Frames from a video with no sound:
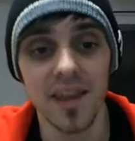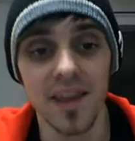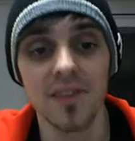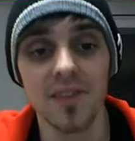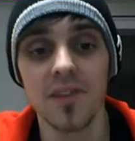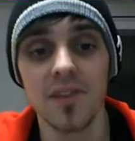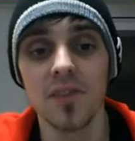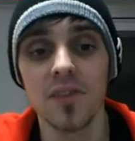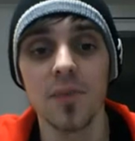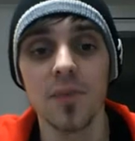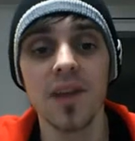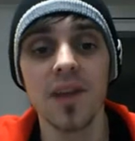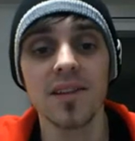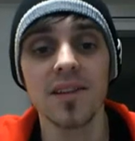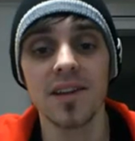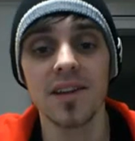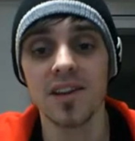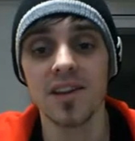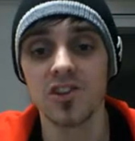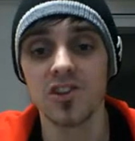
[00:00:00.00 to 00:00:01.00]
They
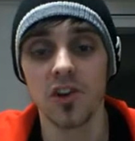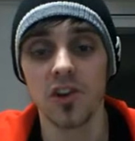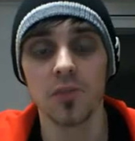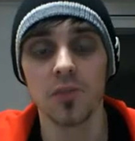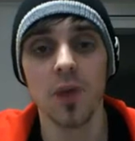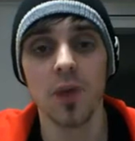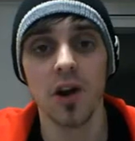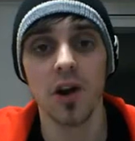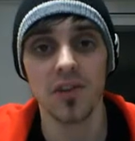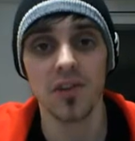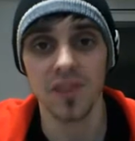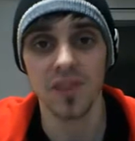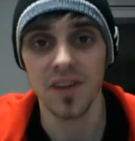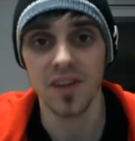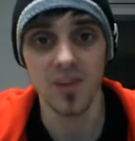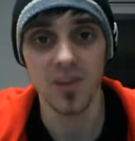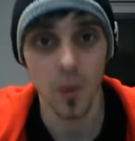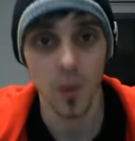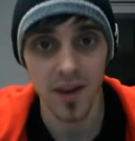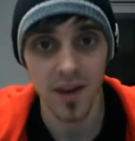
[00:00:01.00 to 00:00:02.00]
basically just passed a
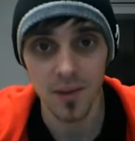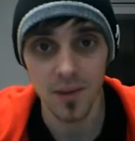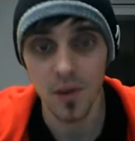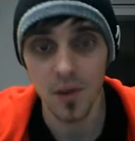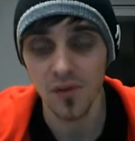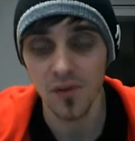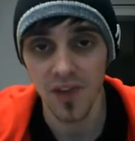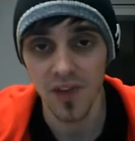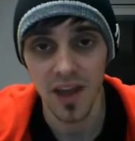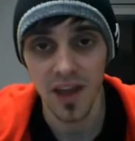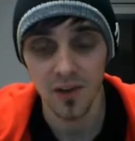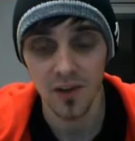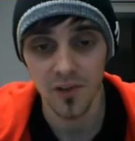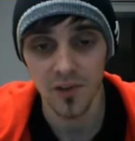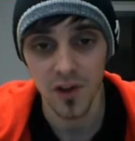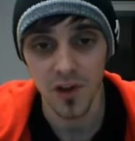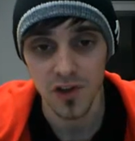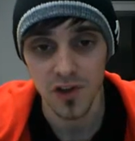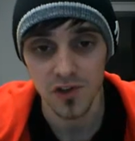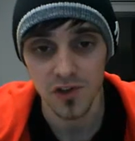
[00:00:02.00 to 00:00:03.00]
20-month
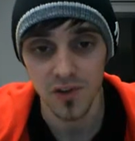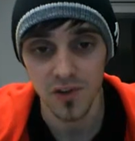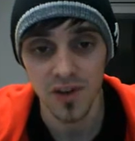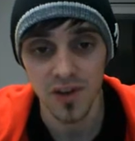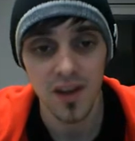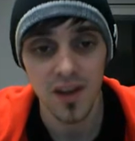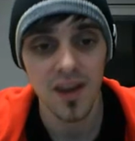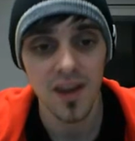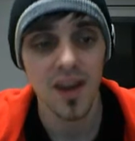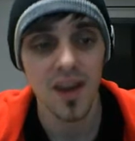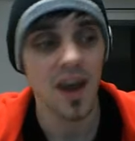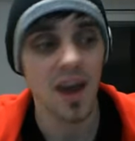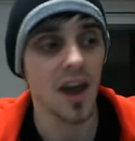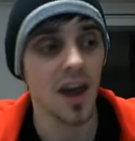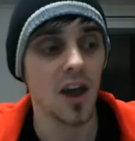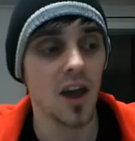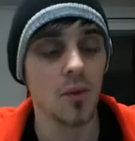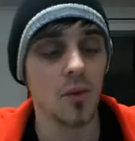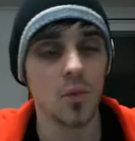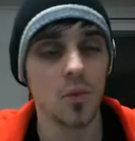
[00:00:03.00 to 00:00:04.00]
anniversary,
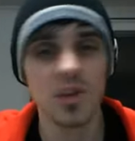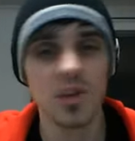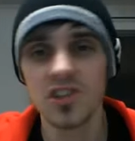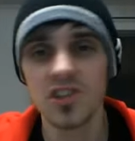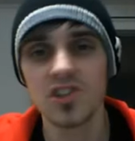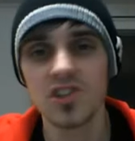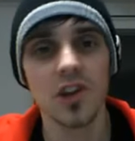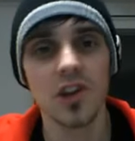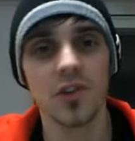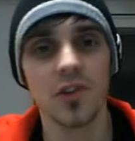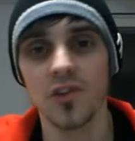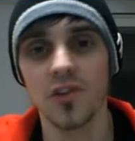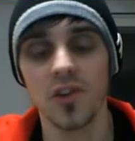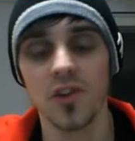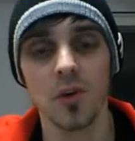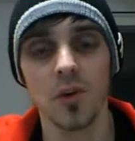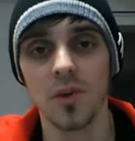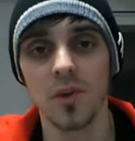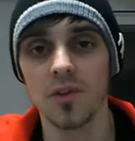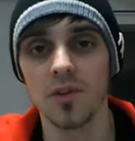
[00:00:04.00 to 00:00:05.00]
which is just
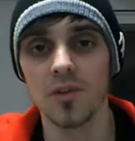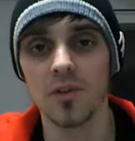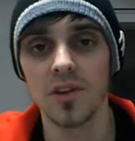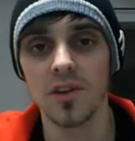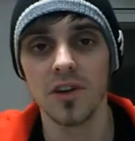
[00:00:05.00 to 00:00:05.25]
phenomenal.